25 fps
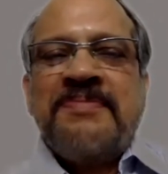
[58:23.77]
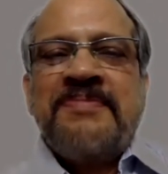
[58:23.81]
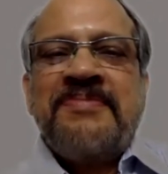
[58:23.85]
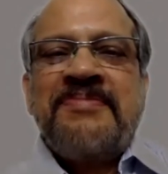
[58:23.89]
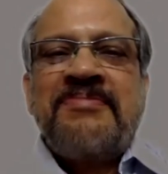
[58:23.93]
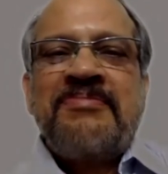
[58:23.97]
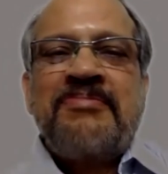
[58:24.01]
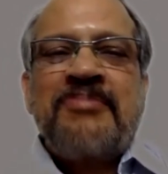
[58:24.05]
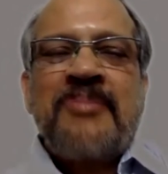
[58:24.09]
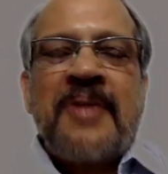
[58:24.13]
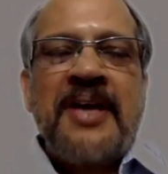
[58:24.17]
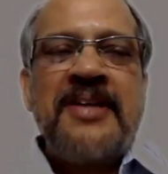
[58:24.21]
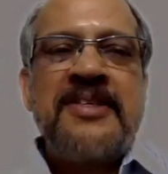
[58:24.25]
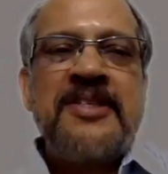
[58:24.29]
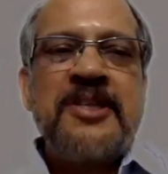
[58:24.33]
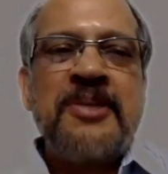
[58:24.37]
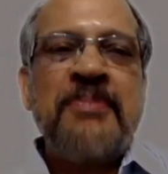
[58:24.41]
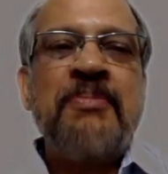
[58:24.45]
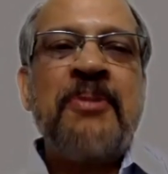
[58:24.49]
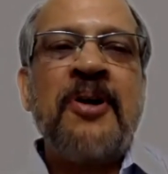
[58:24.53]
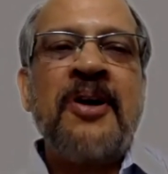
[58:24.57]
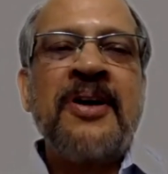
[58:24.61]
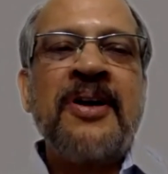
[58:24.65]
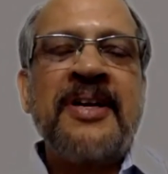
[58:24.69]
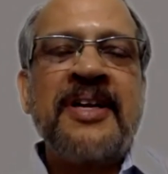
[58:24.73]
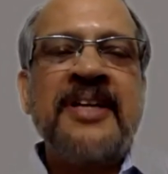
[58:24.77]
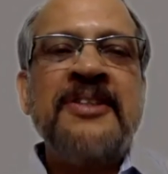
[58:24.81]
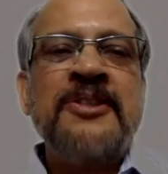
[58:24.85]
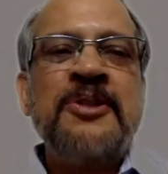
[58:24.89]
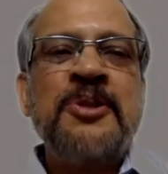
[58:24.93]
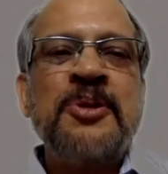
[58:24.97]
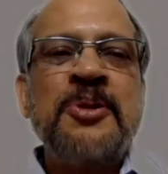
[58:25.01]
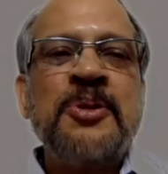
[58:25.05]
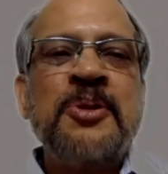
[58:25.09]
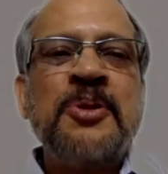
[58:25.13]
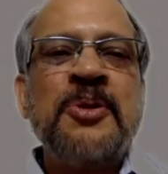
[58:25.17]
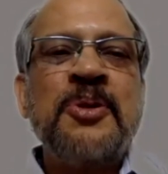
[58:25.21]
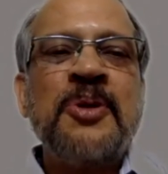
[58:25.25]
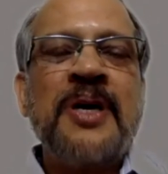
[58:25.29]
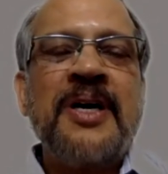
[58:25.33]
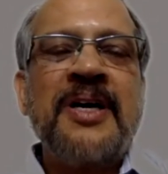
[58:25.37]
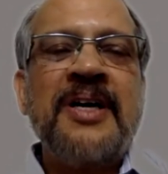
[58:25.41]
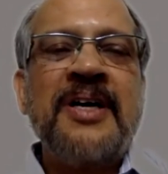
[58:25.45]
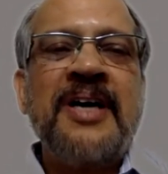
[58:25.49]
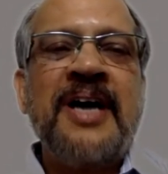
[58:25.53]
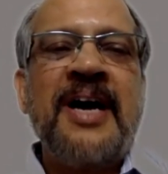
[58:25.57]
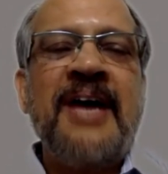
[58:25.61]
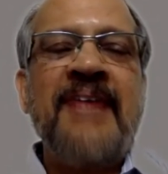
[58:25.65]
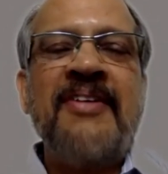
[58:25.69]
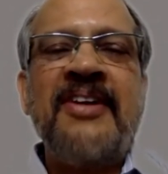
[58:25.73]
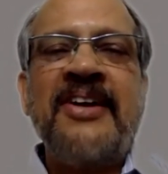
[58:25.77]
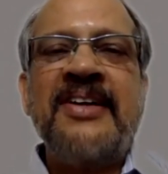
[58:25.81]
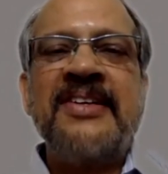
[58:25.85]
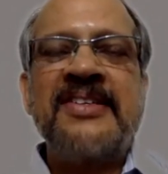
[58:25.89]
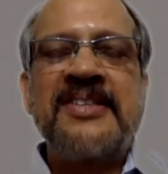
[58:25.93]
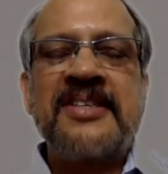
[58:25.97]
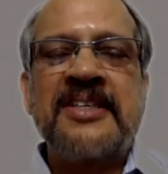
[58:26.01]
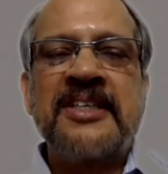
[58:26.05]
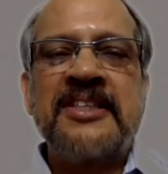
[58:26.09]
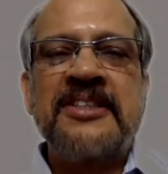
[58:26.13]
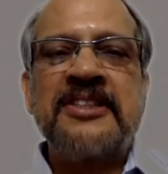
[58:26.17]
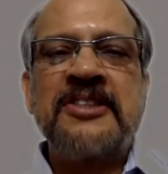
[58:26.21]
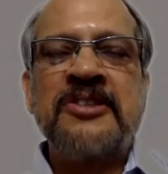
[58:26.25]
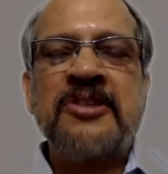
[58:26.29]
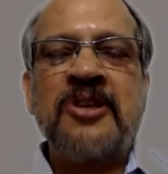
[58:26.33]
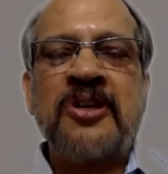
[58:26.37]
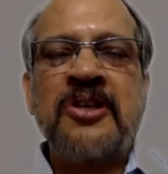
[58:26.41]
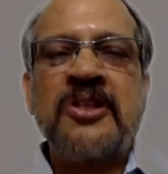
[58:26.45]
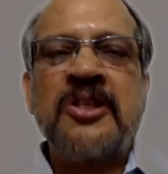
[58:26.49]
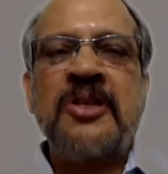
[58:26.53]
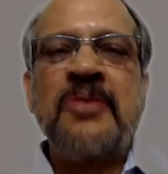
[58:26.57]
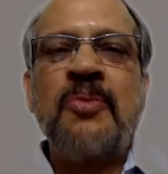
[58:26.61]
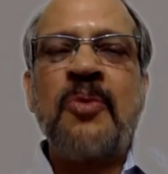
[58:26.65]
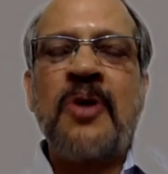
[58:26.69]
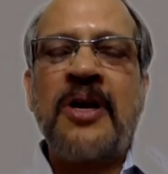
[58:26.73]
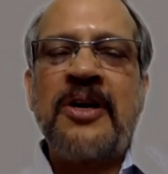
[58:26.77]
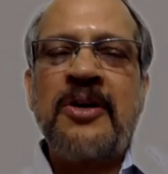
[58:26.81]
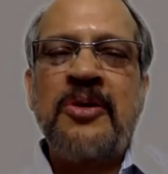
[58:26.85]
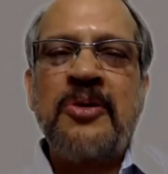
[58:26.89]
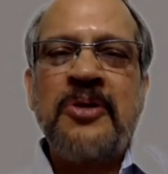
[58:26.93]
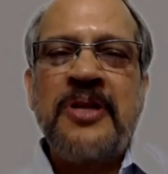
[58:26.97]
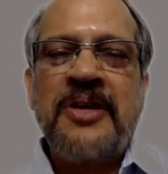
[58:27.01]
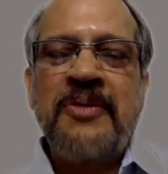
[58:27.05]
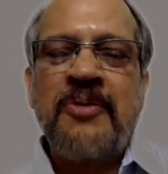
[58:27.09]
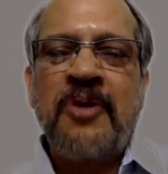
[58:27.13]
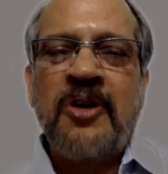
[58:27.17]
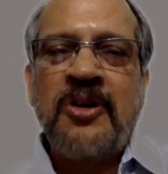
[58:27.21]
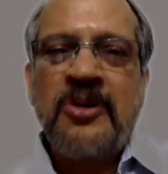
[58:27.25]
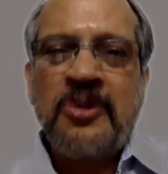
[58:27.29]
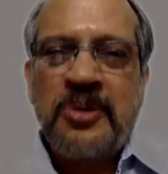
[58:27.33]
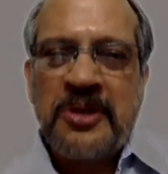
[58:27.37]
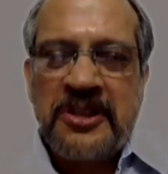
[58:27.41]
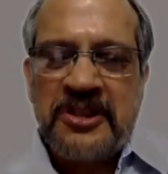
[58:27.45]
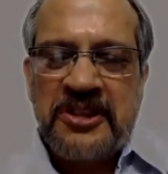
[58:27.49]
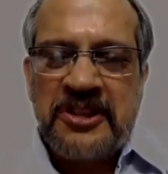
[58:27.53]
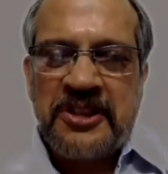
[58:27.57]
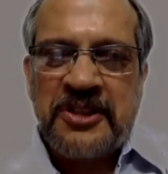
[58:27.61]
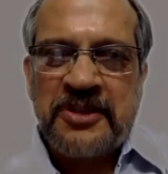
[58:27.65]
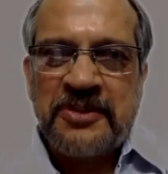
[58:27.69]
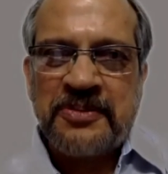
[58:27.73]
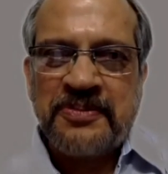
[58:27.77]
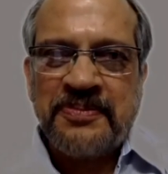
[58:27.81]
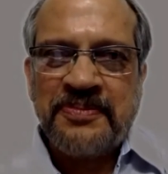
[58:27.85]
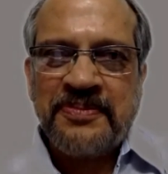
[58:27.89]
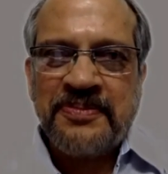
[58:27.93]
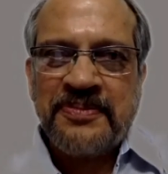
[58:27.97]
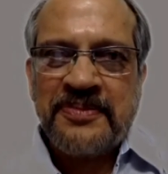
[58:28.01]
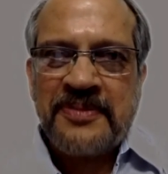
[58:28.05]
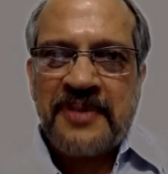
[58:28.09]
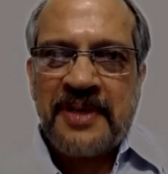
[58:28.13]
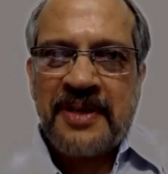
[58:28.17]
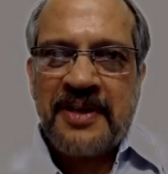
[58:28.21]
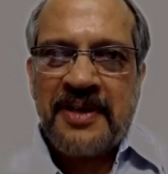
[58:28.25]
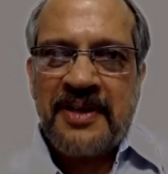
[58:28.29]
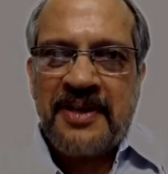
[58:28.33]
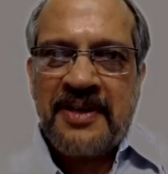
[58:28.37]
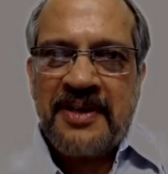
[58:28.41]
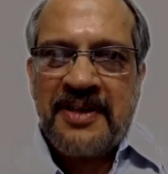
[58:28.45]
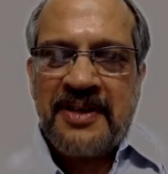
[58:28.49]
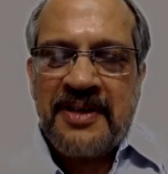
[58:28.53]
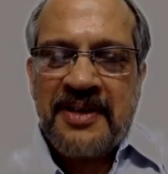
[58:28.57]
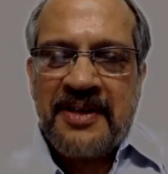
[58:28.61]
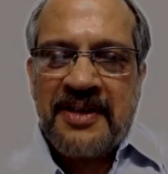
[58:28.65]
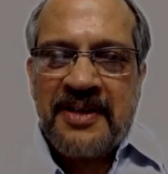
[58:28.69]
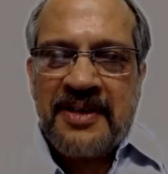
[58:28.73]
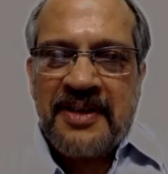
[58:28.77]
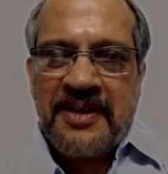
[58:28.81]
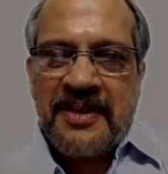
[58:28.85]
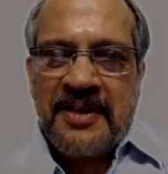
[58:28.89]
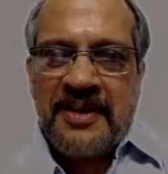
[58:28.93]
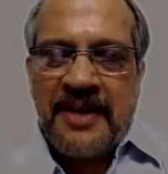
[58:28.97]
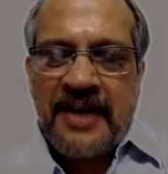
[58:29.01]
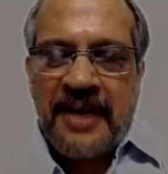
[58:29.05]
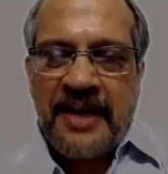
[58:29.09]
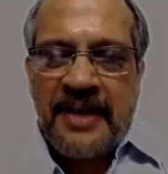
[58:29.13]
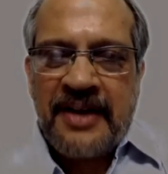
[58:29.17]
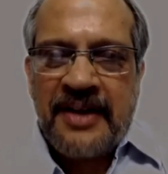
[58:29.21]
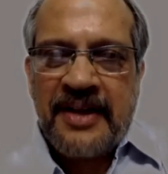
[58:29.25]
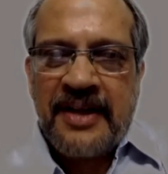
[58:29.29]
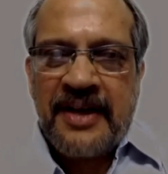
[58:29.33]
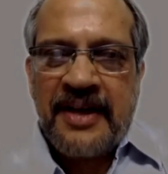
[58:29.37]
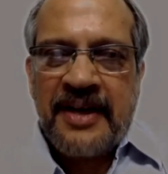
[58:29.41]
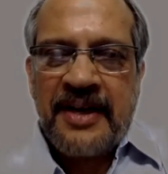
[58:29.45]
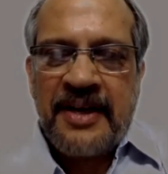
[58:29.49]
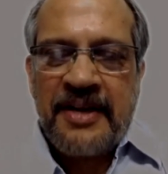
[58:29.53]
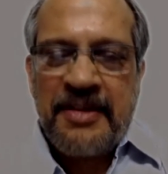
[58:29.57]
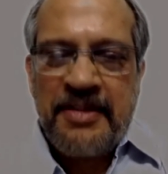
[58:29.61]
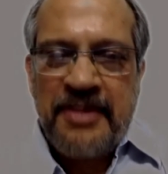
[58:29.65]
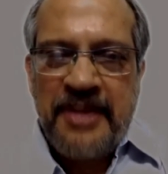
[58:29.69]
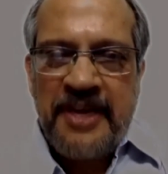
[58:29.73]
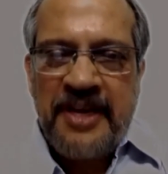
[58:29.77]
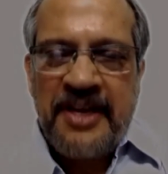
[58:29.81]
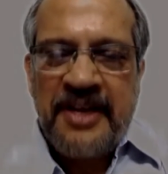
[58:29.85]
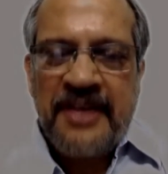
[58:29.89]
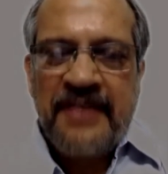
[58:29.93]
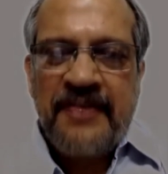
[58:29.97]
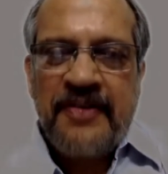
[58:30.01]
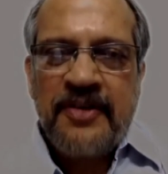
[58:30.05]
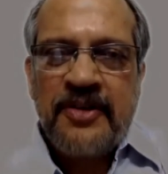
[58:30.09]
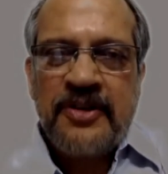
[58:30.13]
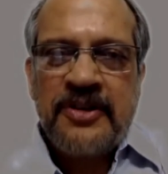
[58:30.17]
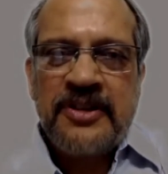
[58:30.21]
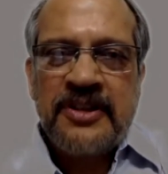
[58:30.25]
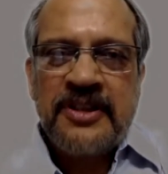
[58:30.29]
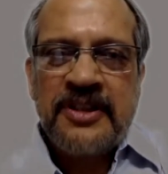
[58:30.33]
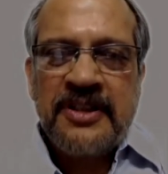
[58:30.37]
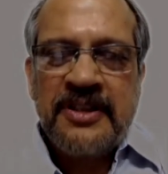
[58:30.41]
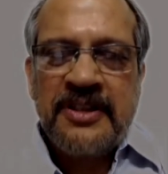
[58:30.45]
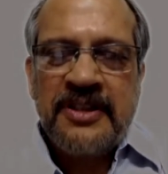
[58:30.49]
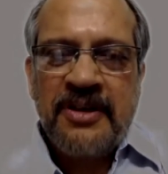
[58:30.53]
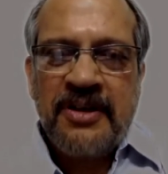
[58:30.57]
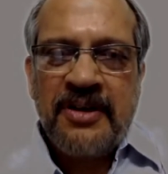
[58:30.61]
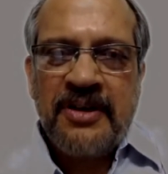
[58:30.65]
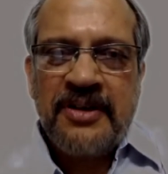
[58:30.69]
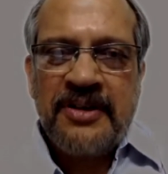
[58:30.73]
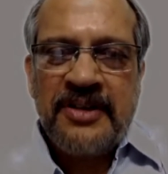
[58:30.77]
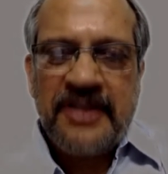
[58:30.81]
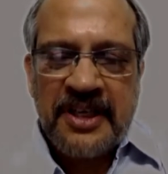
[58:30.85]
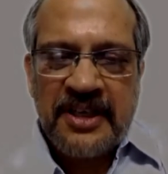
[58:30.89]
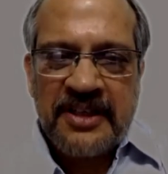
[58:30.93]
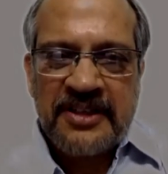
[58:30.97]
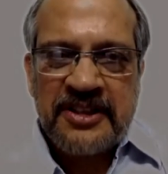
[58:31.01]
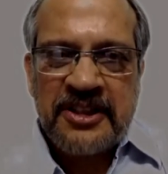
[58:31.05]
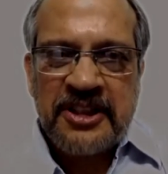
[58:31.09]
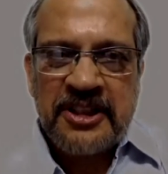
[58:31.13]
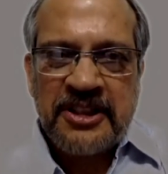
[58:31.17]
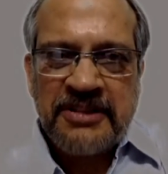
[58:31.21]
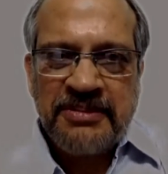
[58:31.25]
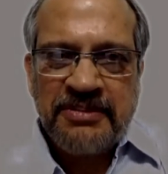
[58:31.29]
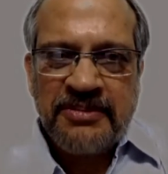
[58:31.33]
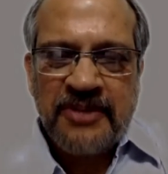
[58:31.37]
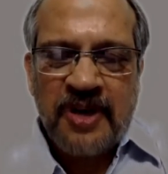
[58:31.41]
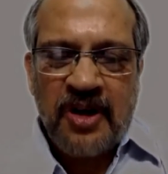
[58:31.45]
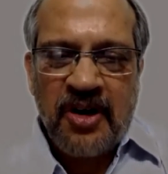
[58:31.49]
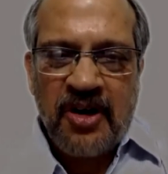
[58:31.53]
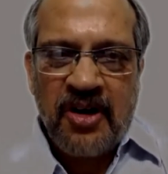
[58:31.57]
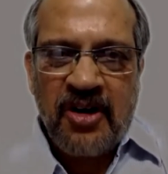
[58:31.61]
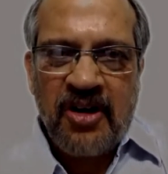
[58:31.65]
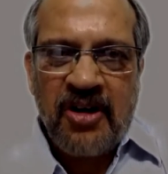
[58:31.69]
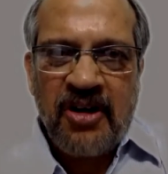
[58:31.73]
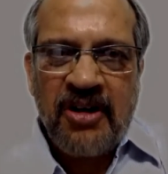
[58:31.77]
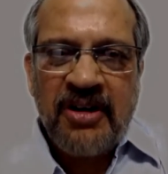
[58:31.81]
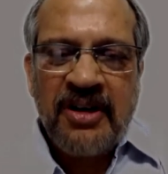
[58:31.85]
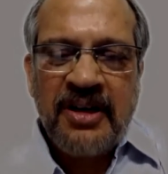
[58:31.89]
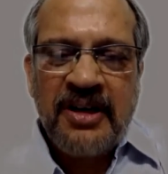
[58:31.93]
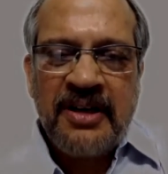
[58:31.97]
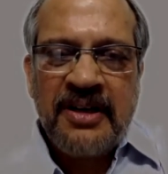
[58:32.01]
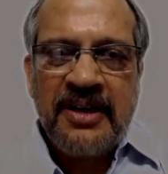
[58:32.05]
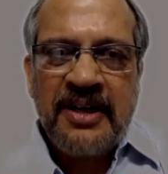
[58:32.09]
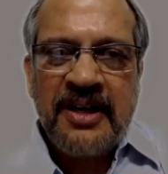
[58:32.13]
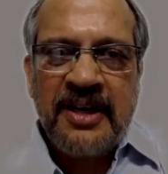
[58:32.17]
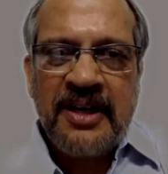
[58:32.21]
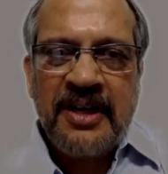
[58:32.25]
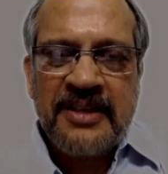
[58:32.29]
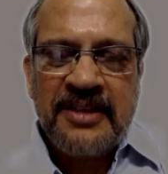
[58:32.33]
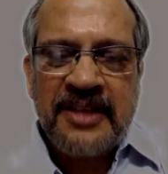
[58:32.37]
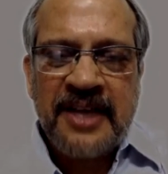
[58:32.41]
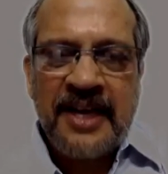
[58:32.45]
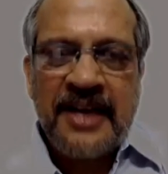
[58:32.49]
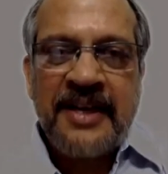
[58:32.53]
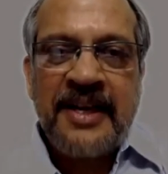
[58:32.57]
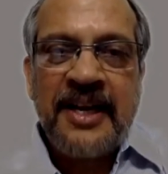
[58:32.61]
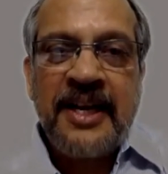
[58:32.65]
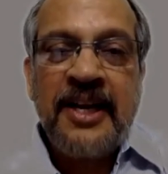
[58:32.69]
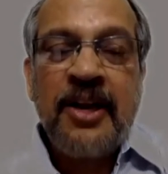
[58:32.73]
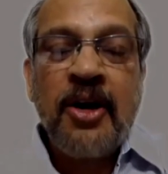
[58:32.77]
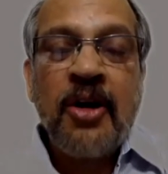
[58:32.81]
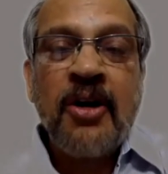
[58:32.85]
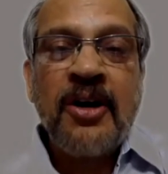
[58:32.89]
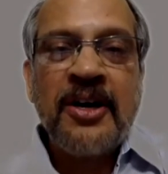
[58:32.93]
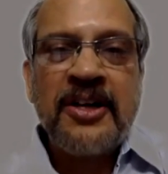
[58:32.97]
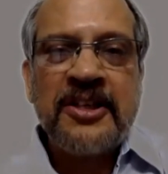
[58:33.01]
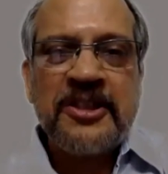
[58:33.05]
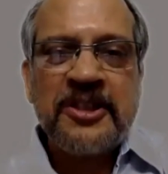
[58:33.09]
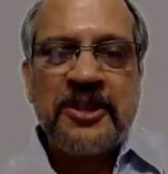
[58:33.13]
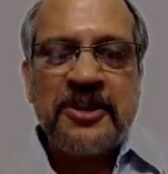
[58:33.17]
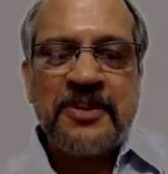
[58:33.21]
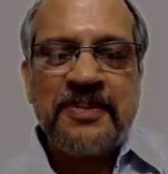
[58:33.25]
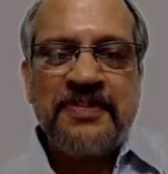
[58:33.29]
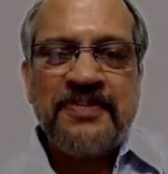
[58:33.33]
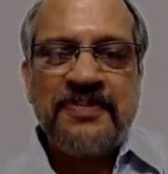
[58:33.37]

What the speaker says: It's important to have a discussion on the what do they want to achieve in the immediate future, near term, or slightly longer term,